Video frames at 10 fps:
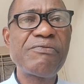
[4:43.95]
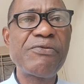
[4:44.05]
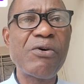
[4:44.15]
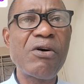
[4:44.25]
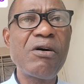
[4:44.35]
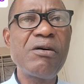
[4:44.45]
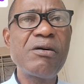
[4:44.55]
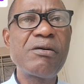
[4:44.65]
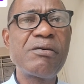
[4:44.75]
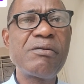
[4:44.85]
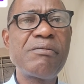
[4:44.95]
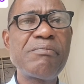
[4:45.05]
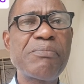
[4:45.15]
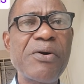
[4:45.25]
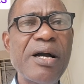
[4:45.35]
4,
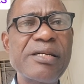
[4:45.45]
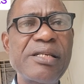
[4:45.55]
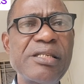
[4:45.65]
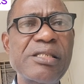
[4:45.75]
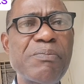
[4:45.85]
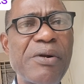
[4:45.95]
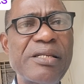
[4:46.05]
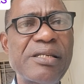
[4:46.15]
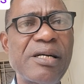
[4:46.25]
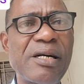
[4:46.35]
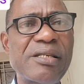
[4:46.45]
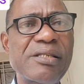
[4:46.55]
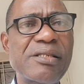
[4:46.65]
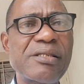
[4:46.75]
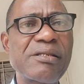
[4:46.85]
practice
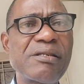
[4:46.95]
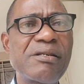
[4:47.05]
practicals.